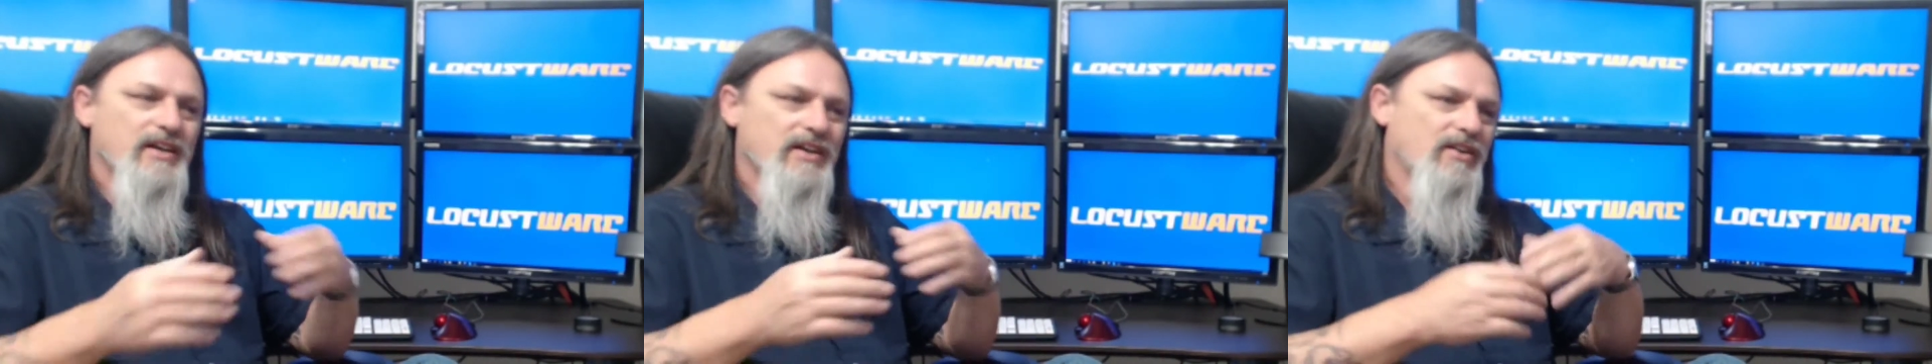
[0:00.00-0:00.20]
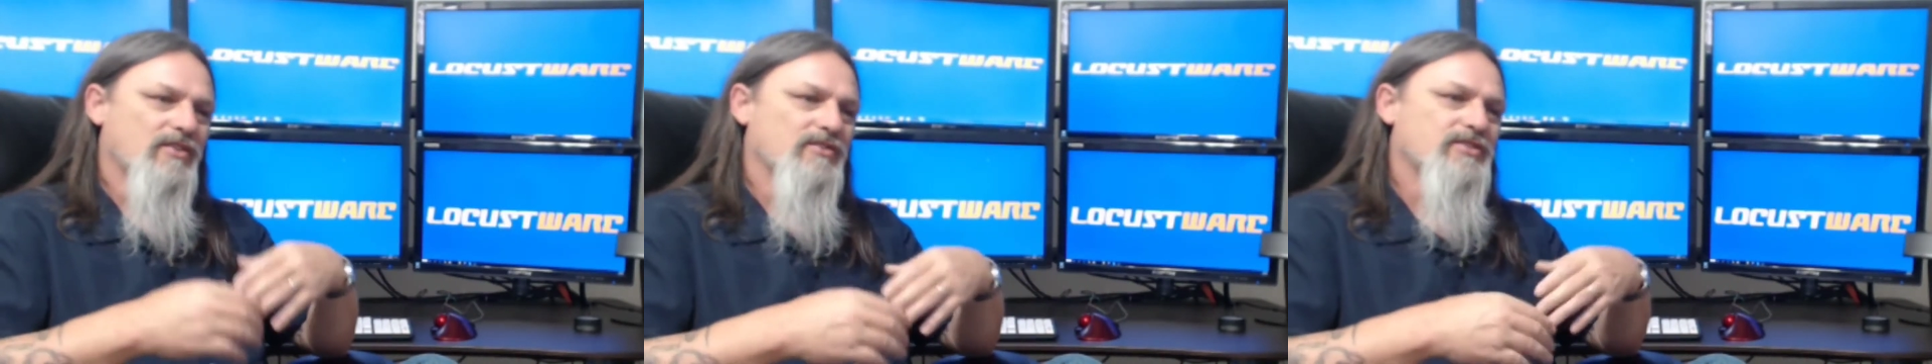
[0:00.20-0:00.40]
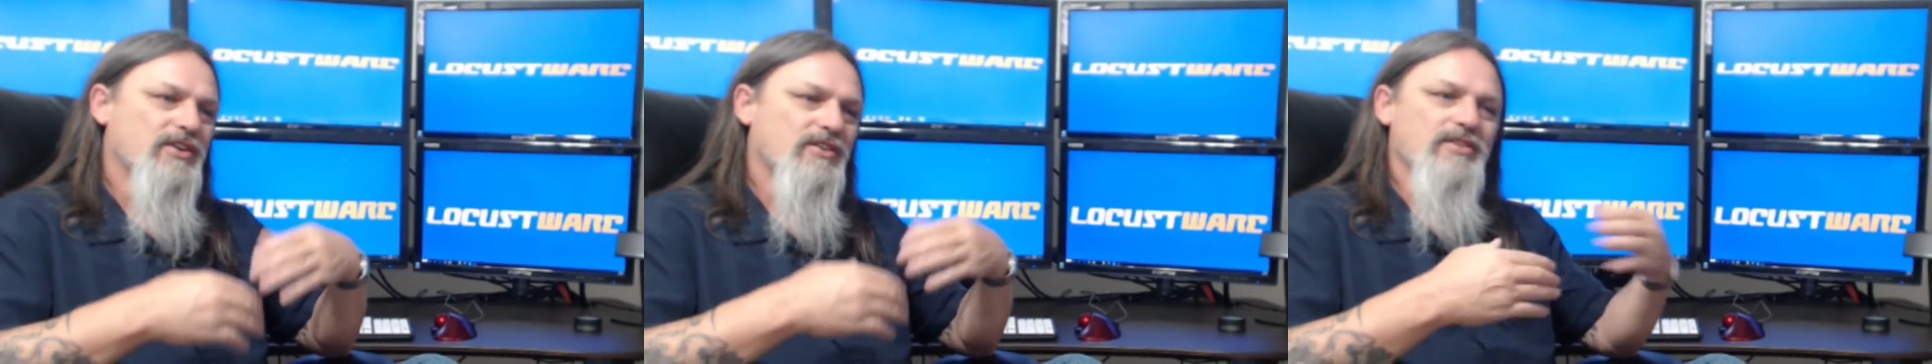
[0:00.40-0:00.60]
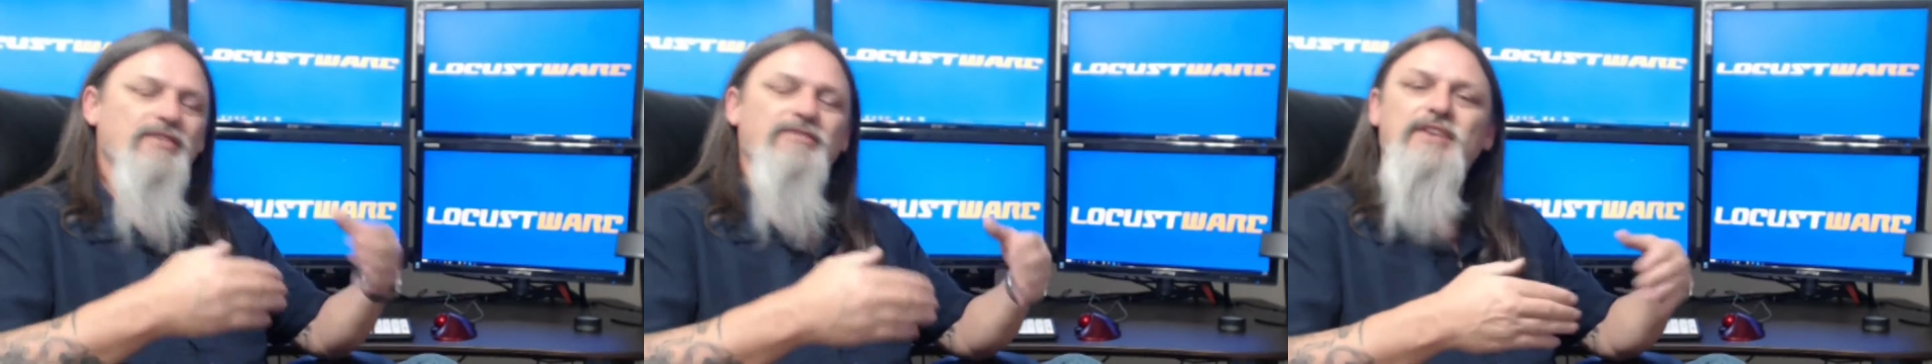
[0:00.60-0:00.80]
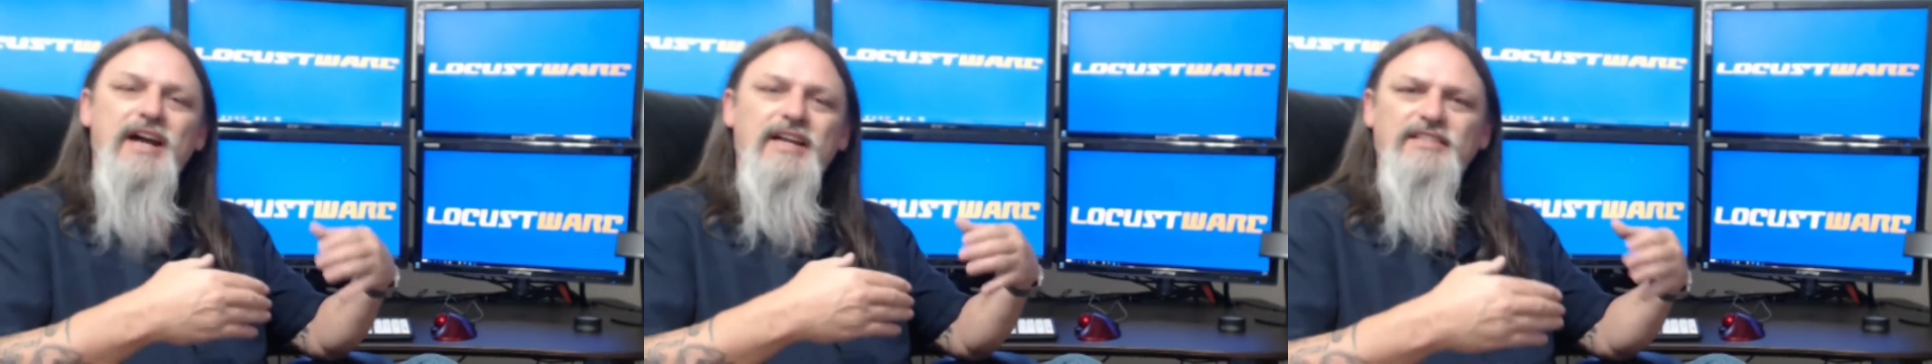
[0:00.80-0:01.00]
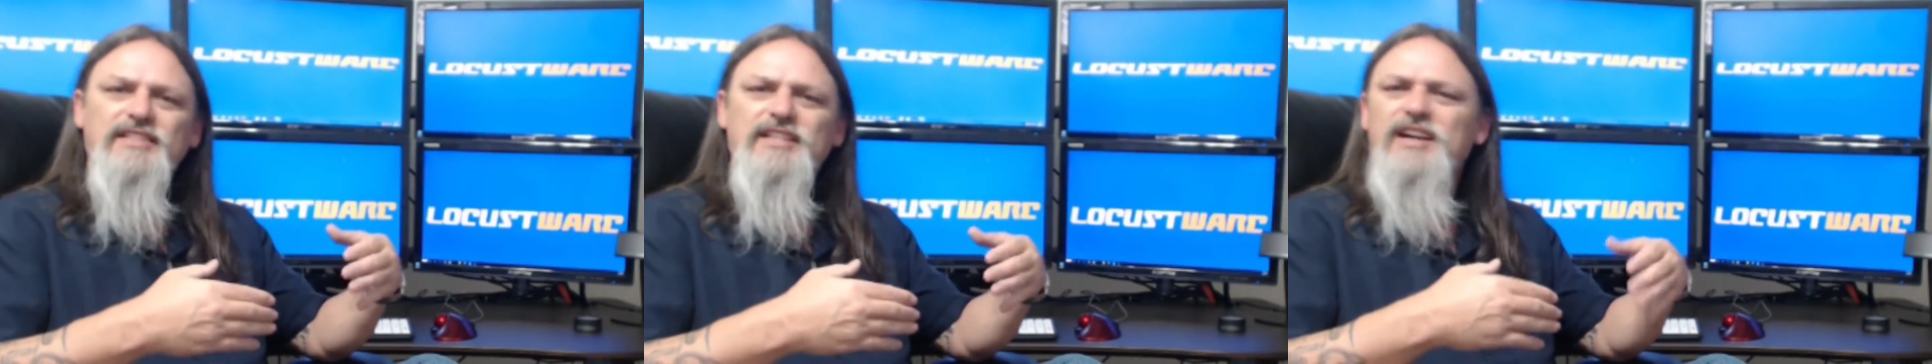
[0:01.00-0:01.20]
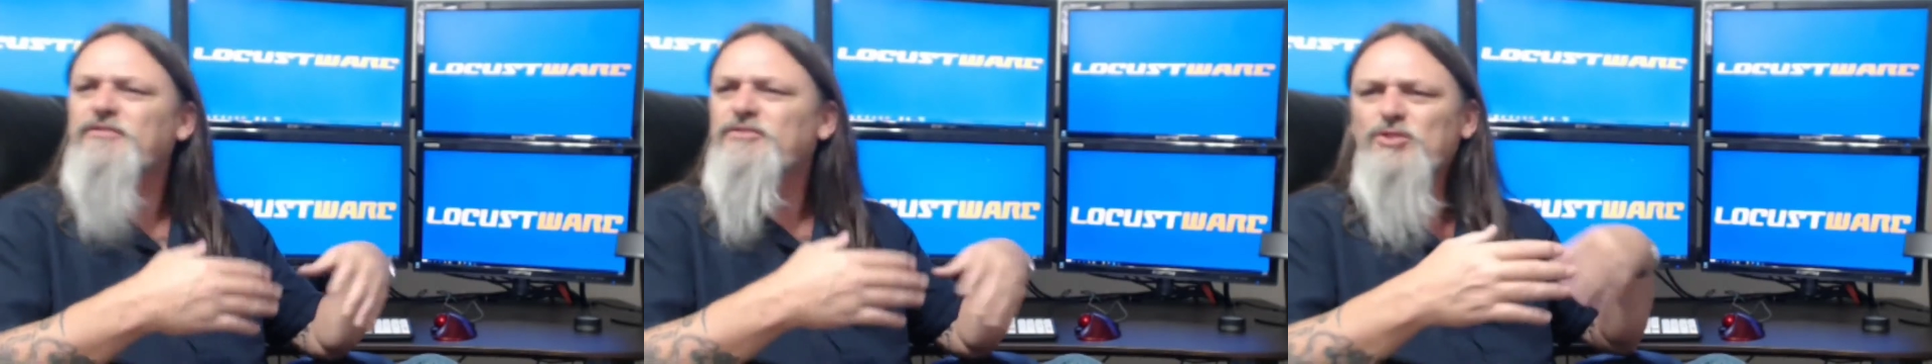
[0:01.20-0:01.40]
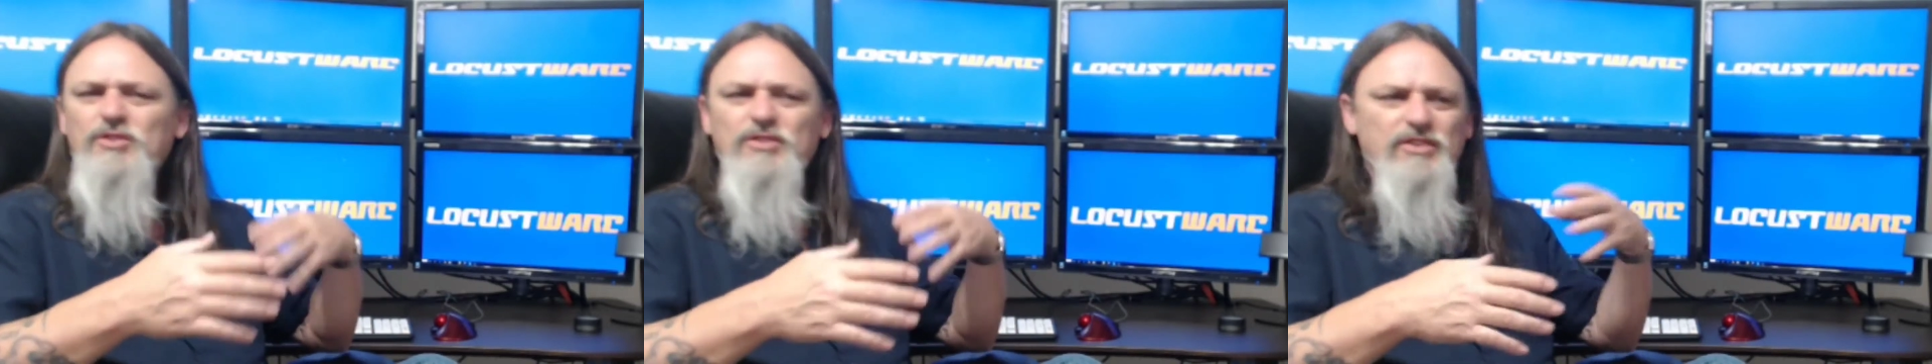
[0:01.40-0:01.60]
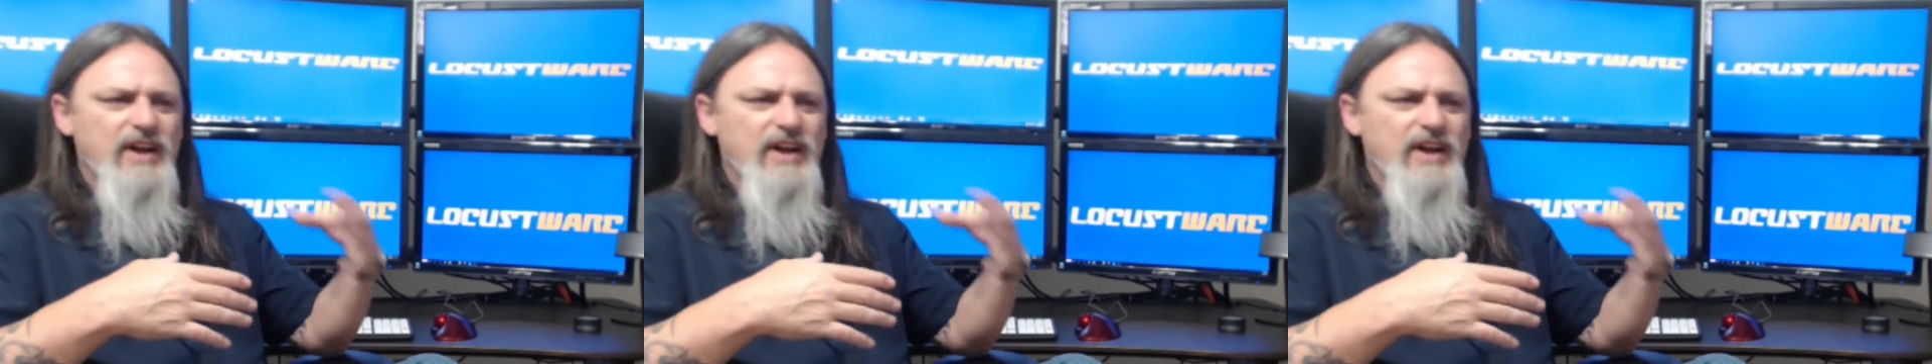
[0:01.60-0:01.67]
You know, so you've got several,